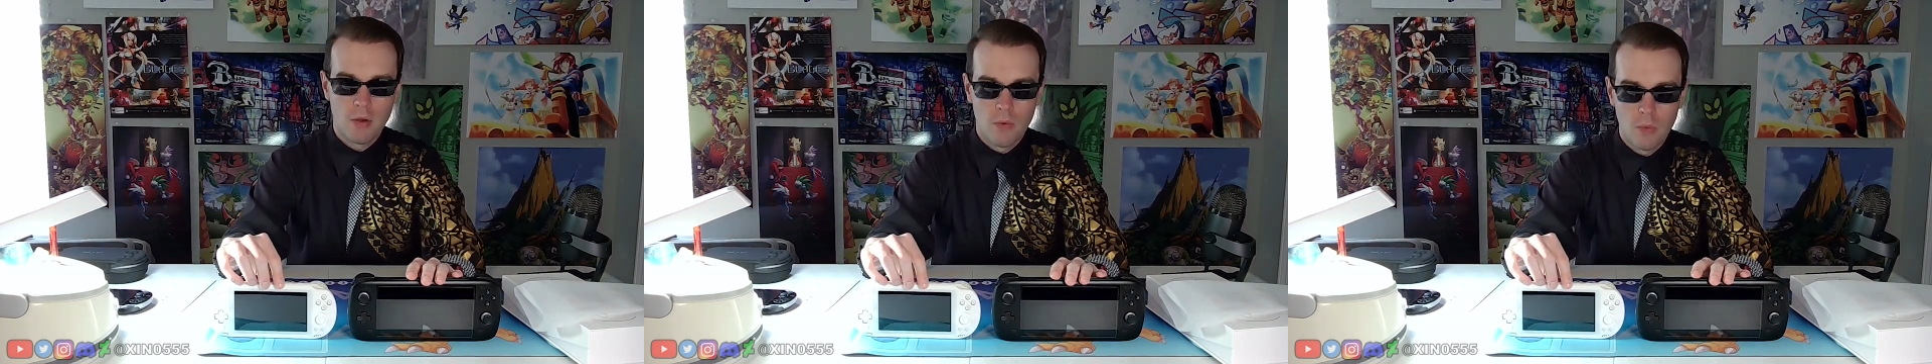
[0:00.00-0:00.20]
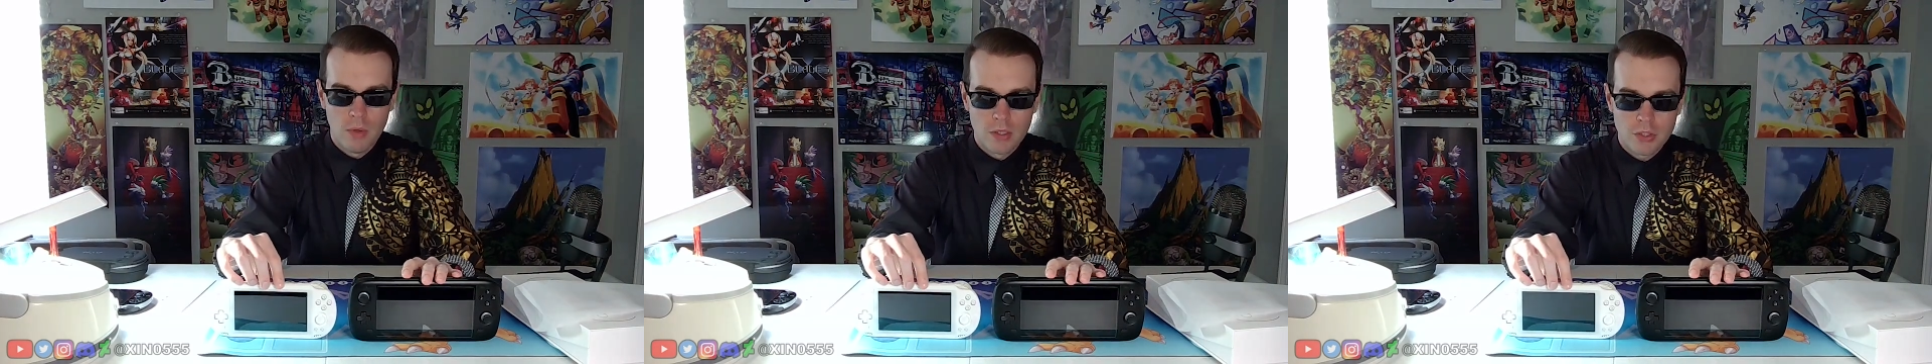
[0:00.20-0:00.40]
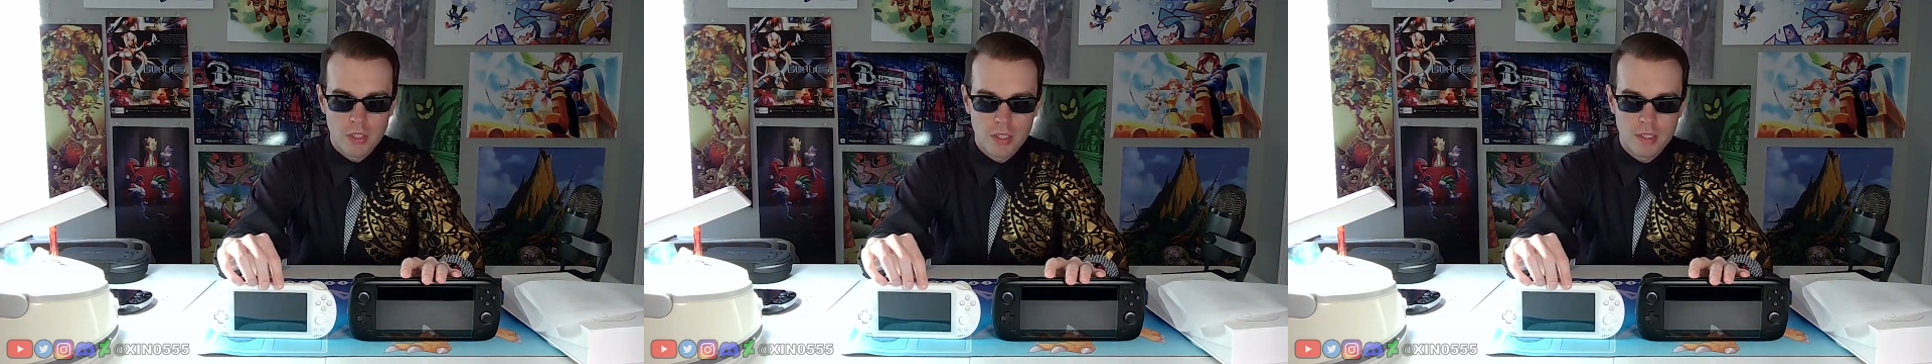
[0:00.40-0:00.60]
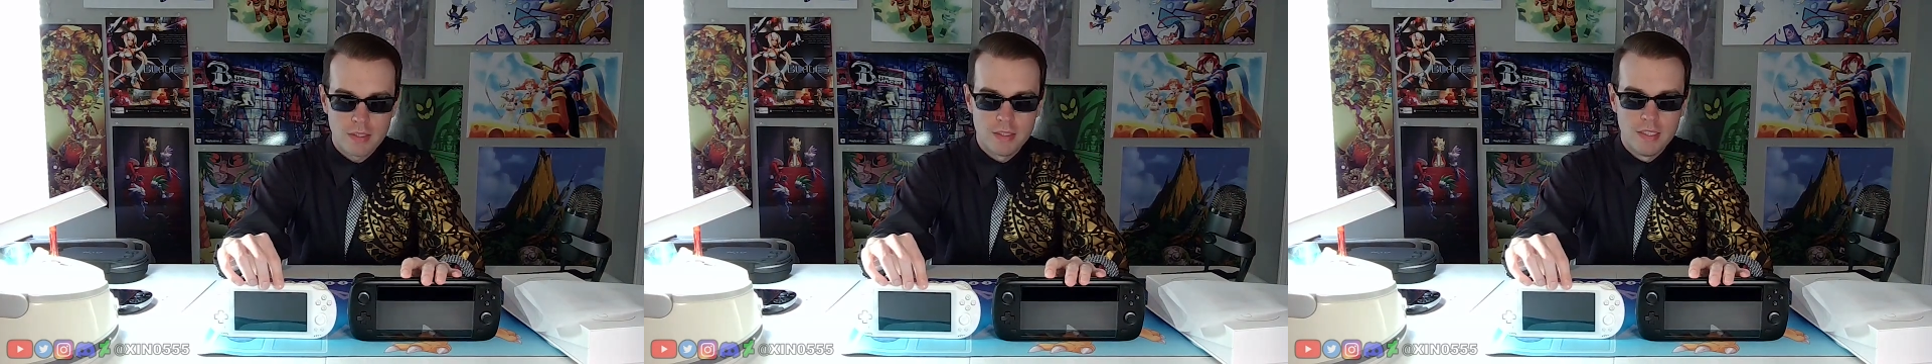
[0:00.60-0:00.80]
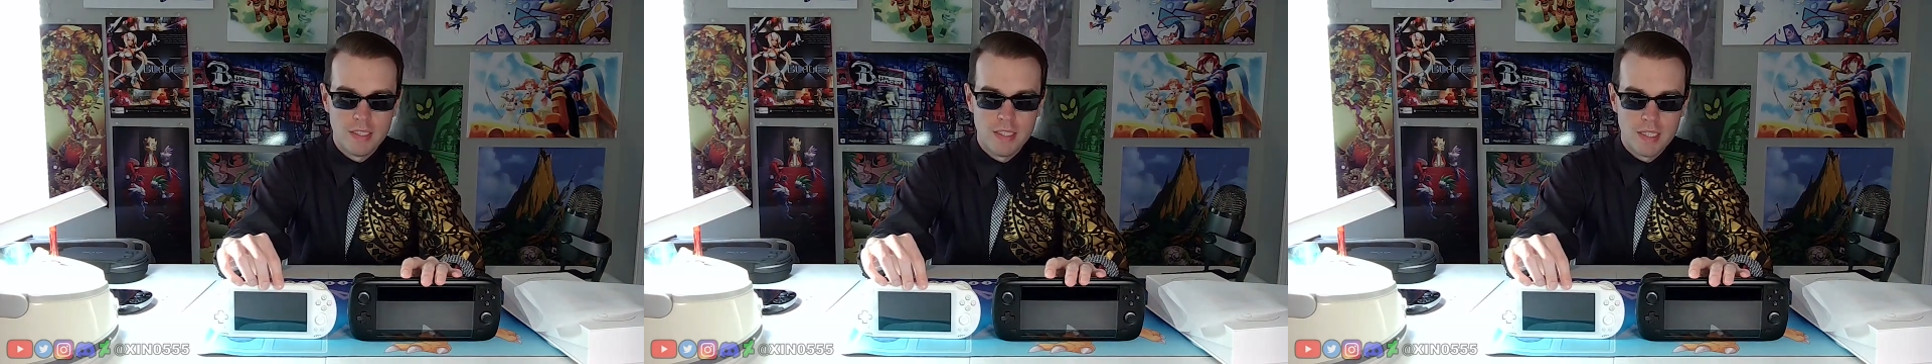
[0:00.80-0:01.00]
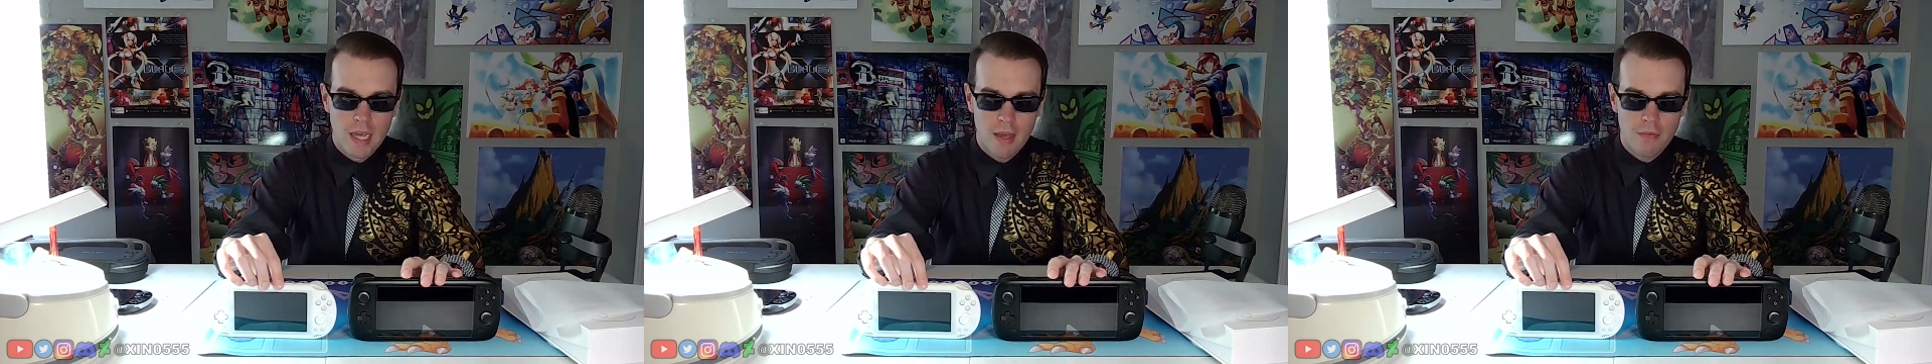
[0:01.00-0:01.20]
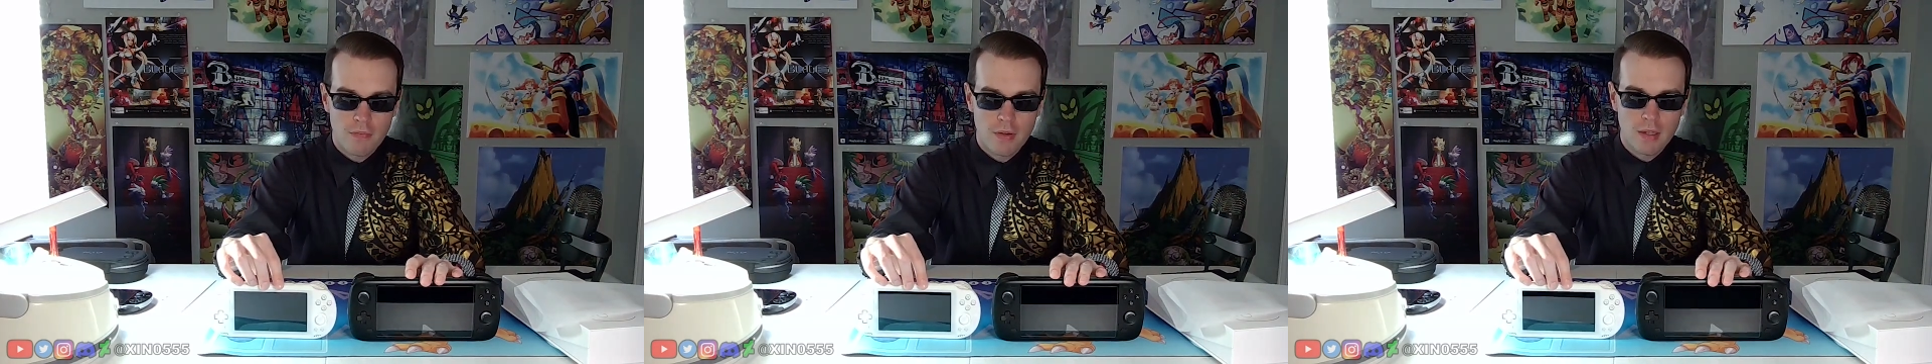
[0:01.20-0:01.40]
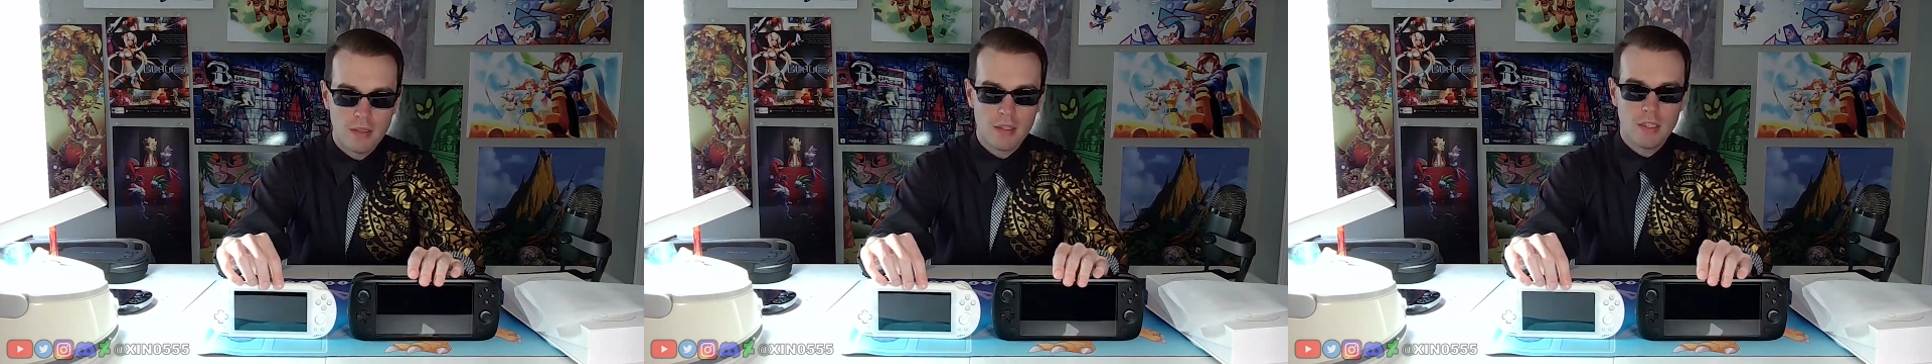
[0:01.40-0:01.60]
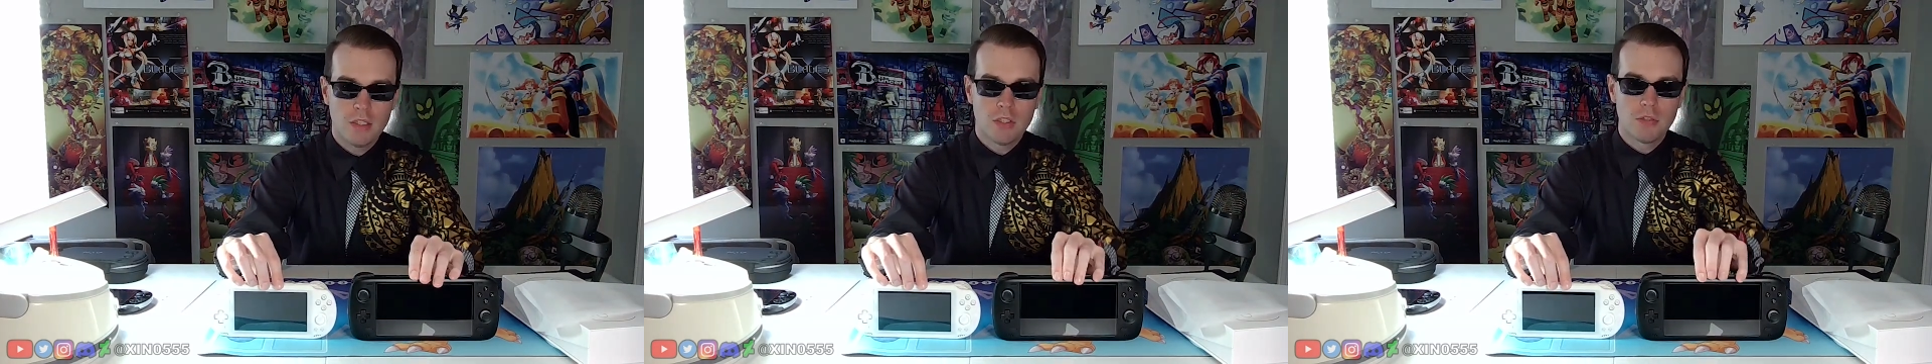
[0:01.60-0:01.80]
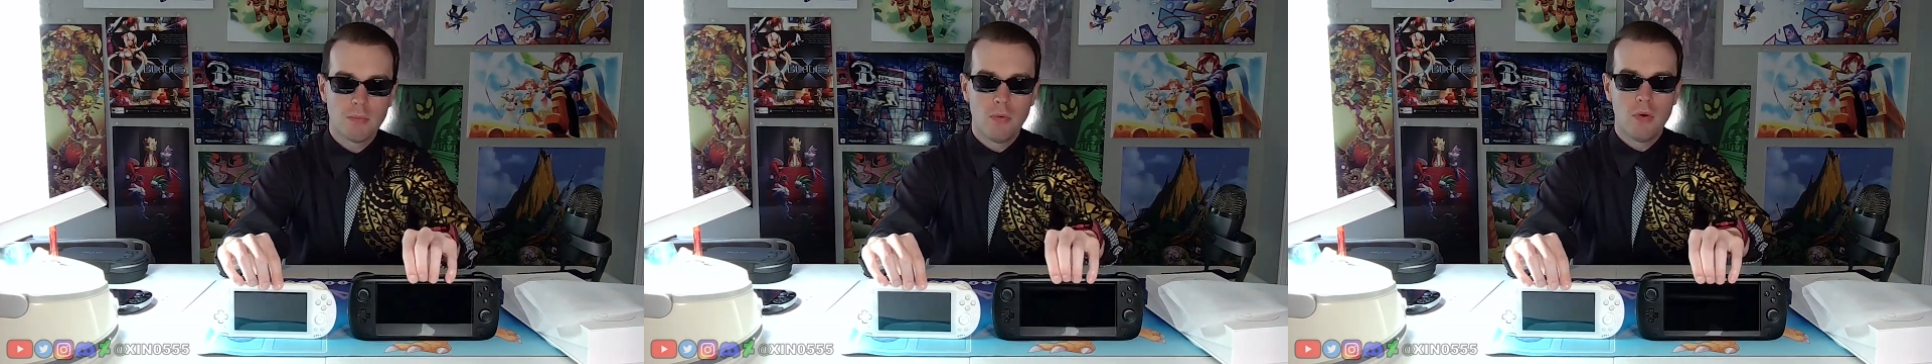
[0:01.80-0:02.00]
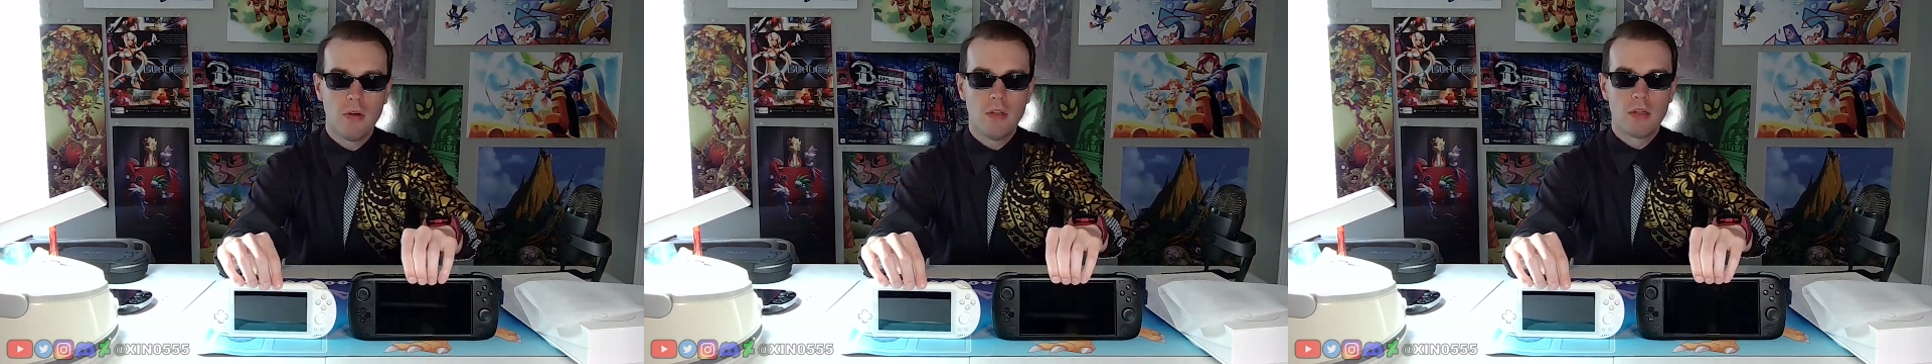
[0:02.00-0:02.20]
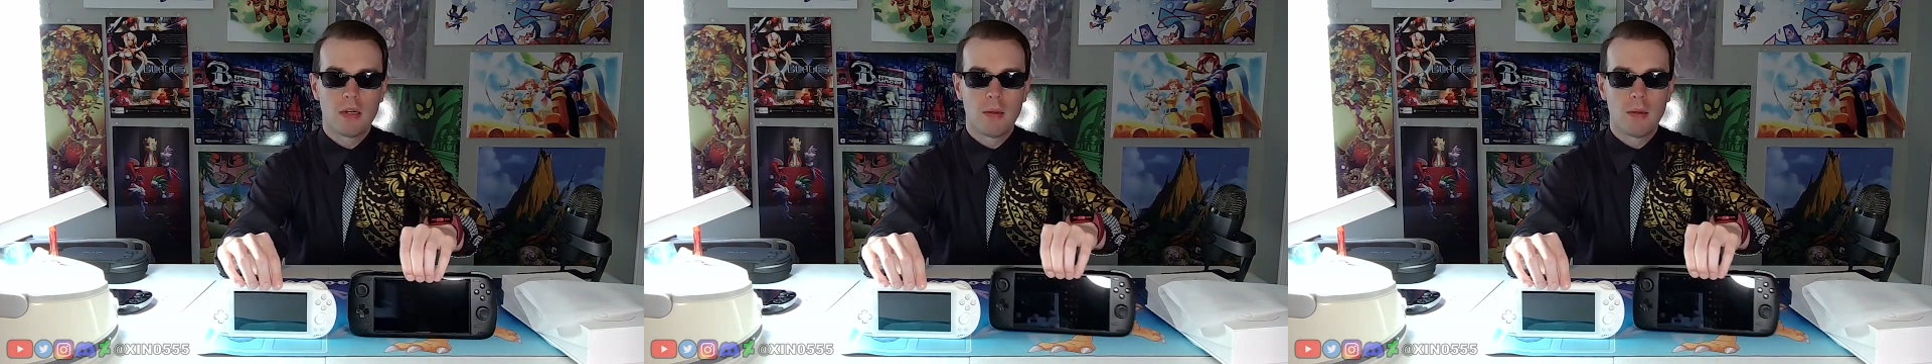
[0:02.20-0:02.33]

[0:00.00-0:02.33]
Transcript: which is definitely smaller.